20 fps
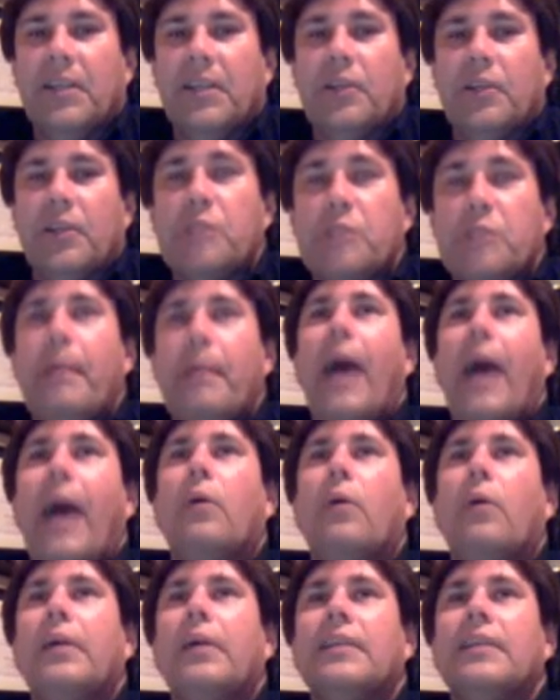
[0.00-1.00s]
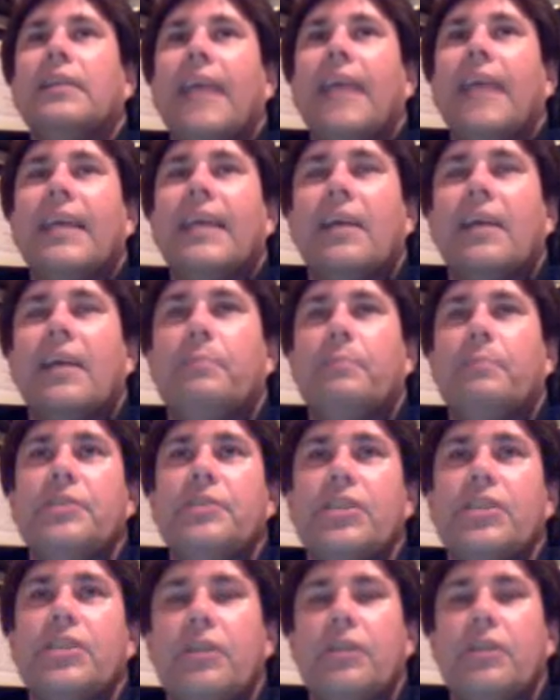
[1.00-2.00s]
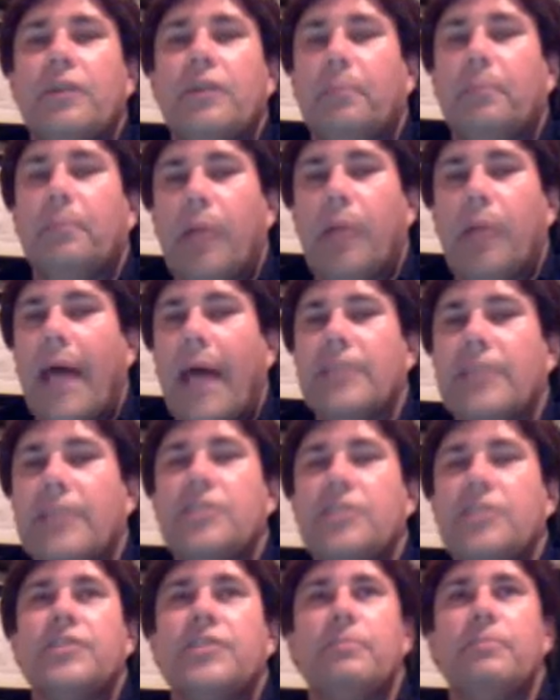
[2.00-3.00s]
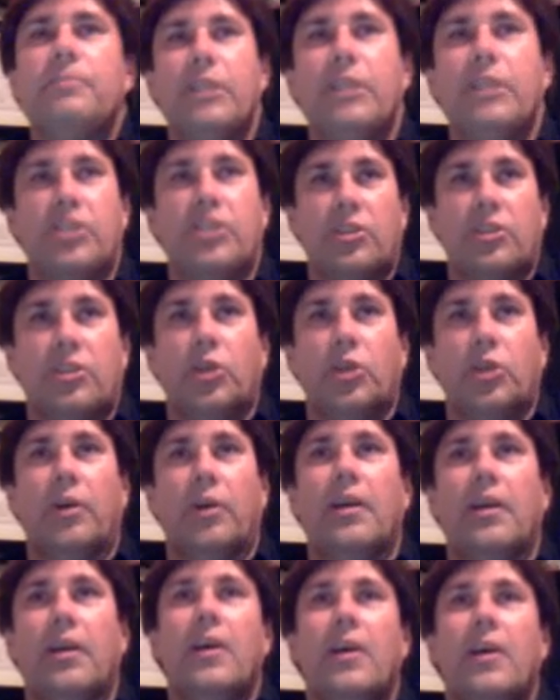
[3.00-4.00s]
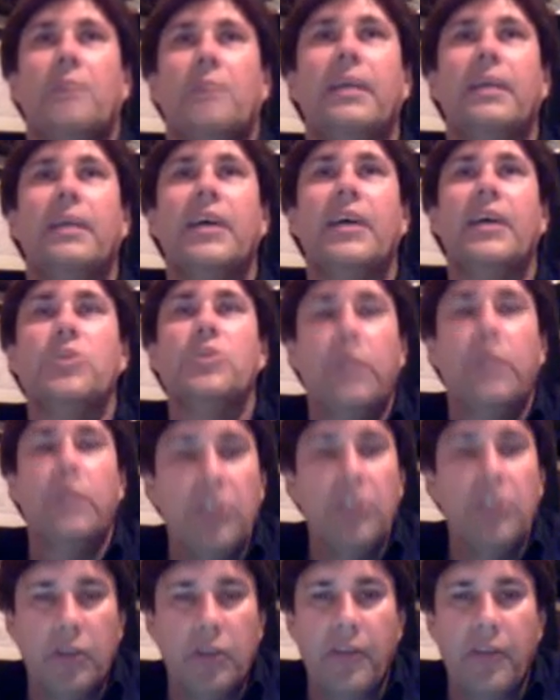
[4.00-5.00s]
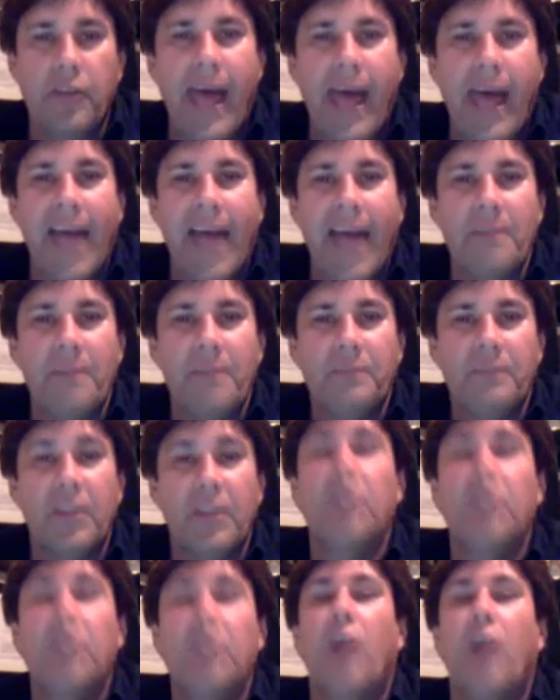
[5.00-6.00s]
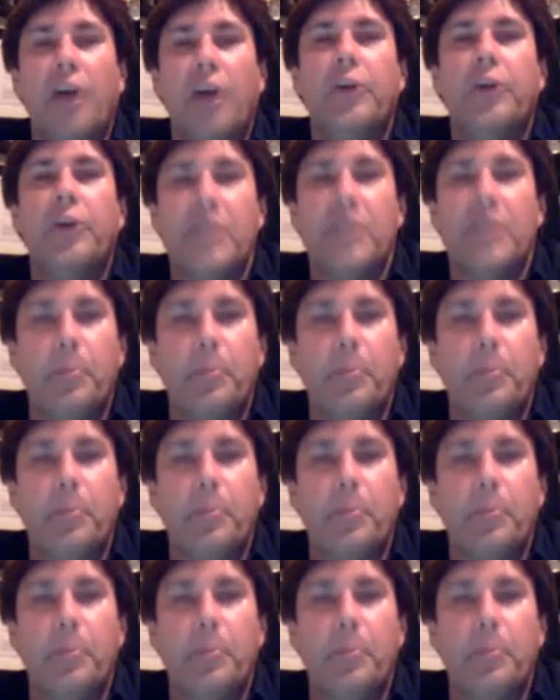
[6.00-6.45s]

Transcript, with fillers: There's power in taking a position of compliance and submission to it because when you do that, you're under its